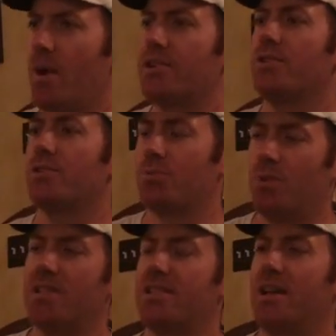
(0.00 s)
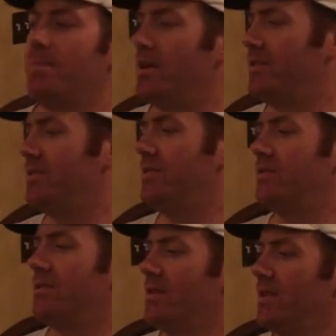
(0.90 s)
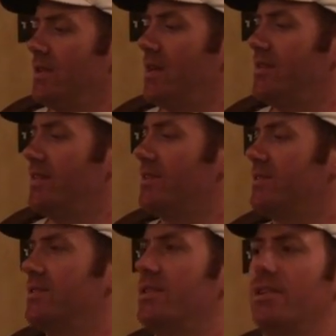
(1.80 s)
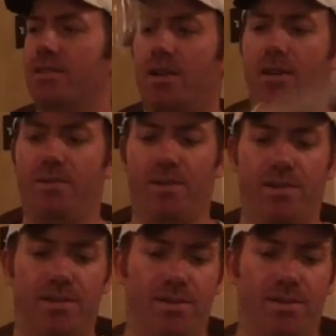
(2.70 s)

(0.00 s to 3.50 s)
actually, there's one step I do. I take this as a kind of